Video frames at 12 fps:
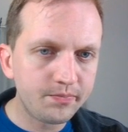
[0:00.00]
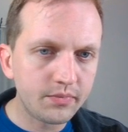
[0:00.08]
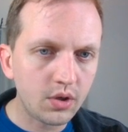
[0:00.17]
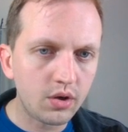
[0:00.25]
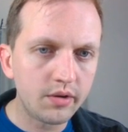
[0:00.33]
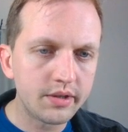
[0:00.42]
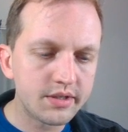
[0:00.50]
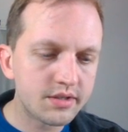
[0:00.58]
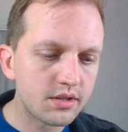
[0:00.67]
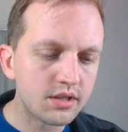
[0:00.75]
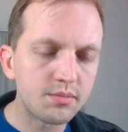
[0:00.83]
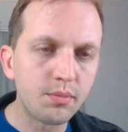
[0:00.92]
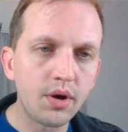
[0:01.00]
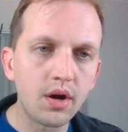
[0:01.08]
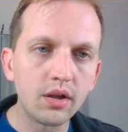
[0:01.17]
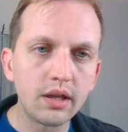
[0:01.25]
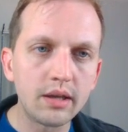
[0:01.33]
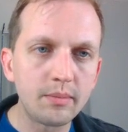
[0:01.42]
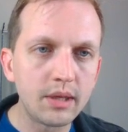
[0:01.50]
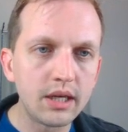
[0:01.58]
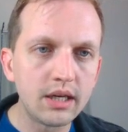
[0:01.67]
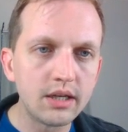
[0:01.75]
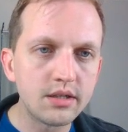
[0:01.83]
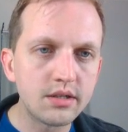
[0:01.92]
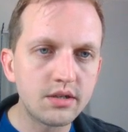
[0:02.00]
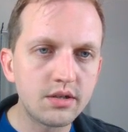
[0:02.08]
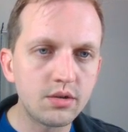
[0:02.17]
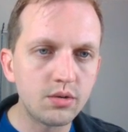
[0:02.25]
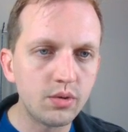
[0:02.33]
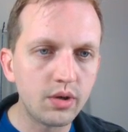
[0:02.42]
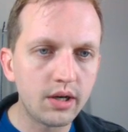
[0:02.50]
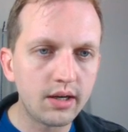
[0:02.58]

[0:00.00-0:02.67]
or this model, I mean, is to